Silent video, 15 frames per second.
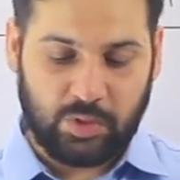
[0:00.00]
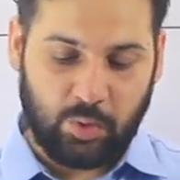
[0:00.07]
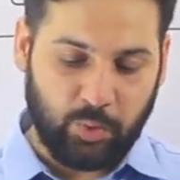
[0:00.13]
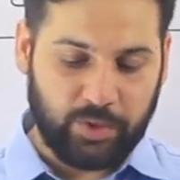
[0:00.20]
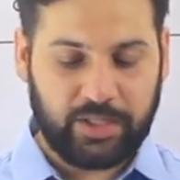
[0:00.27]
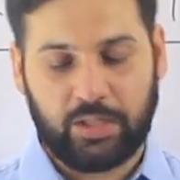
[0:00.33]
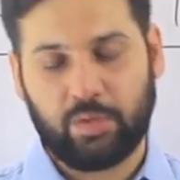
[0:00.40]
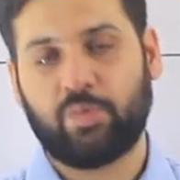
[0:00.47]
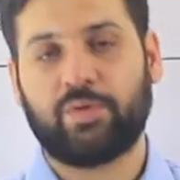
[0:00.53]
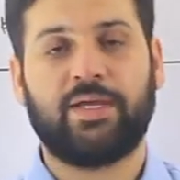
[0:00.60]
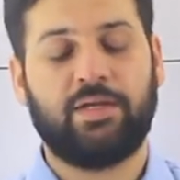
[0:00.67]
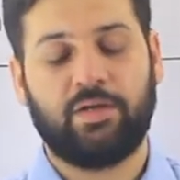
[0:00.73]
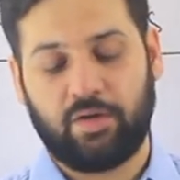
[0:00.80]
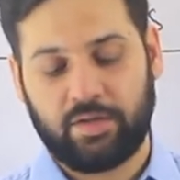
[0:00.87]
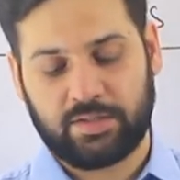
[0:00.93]
okay,
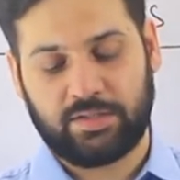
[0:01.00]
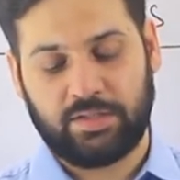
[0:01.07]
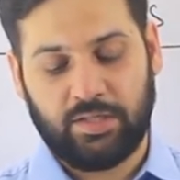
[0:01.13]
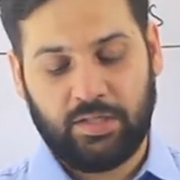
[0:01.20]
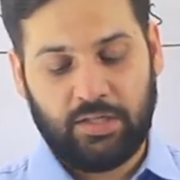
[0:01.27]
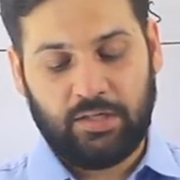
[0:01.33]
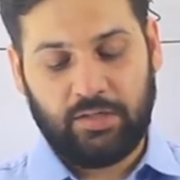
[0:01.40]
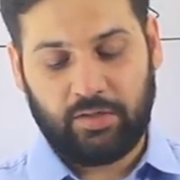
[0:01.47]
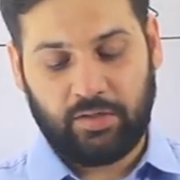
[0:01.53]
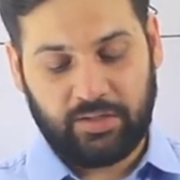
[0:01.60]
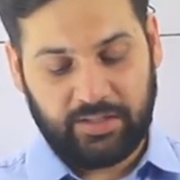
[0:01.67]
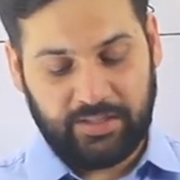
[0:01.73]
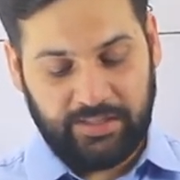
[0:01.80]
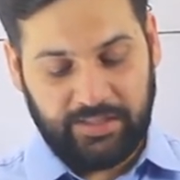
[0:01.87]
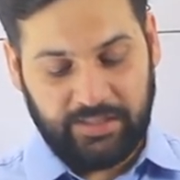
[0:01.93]

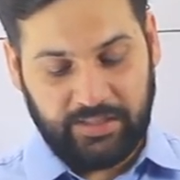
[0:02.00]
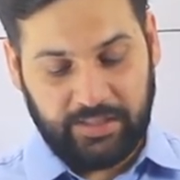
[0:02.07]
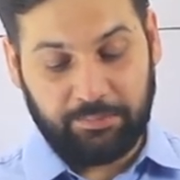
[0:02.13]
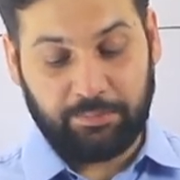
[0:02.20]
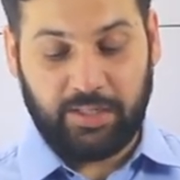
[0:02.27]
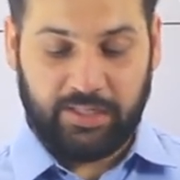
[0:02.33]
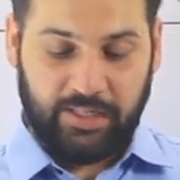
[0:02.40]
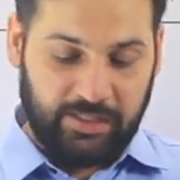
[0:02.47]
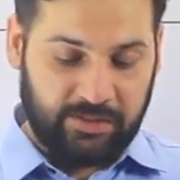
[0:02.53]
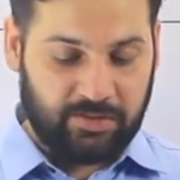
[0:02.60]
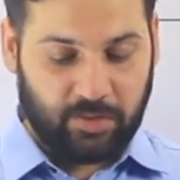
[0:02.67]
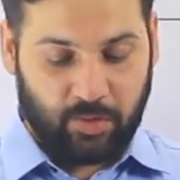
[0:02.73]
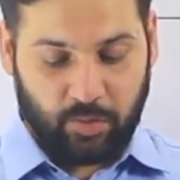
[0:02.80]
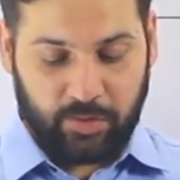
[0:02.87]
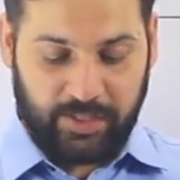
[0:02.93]
not really great, but
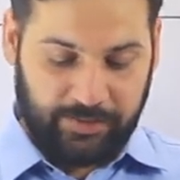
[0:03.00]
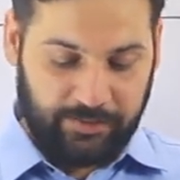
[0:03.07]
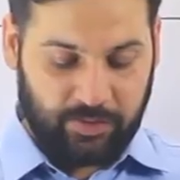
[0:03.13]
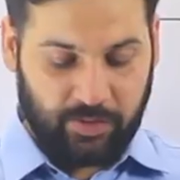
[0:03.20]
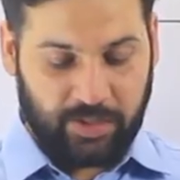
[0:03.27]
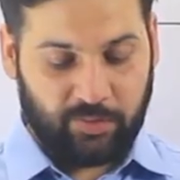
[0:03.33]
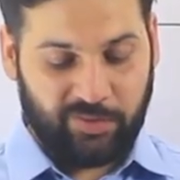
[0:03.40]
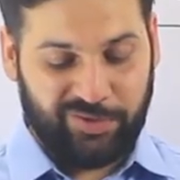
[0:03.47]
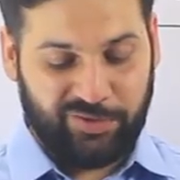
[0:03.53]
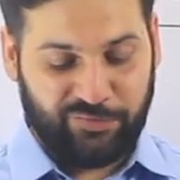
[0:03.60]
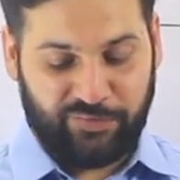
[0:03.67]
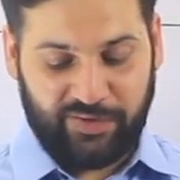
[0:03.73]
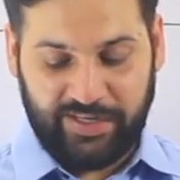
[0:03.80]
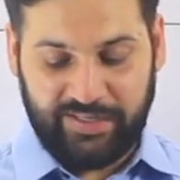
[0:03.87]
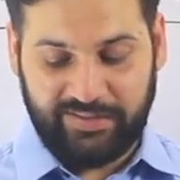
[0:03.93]
it's okay. You are going to
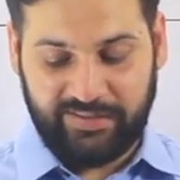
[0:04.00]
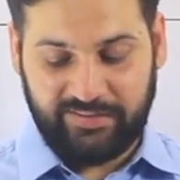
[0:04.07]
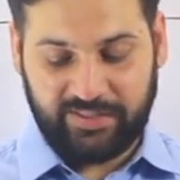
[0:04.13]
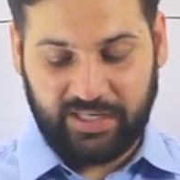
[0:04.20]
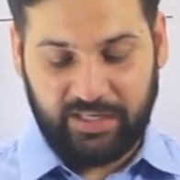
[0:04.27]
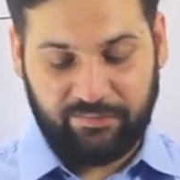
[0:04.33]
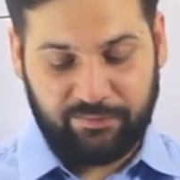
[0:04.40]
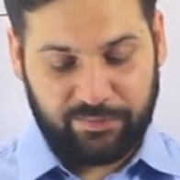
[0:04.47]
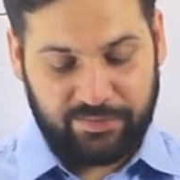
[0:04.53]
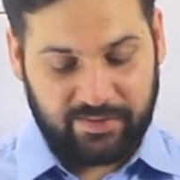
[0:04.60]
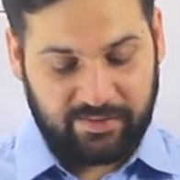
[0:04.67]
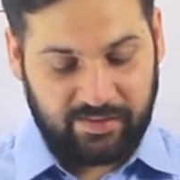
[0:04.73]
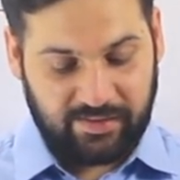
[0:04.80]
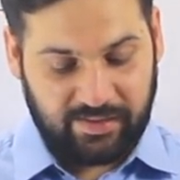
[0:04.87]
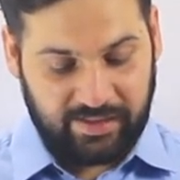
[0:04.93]
find these kind of
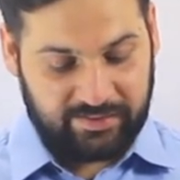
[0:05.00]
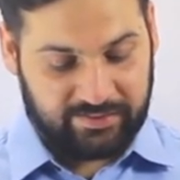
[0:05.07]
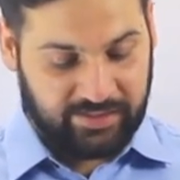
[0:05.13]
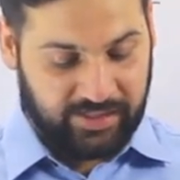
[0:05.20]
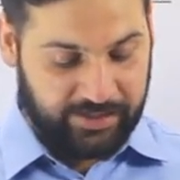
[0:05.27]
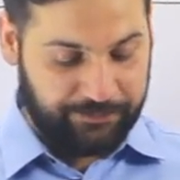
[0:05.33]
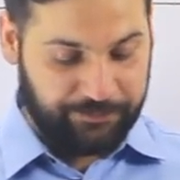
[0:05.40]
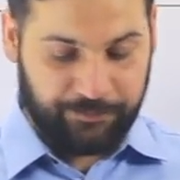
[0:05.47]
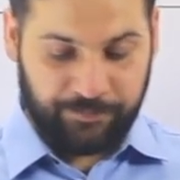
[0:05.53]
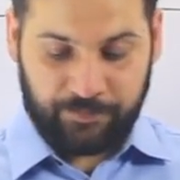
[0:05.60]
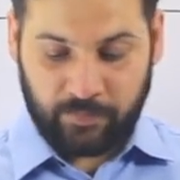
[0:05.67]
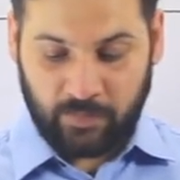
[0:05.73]
questions in the exam.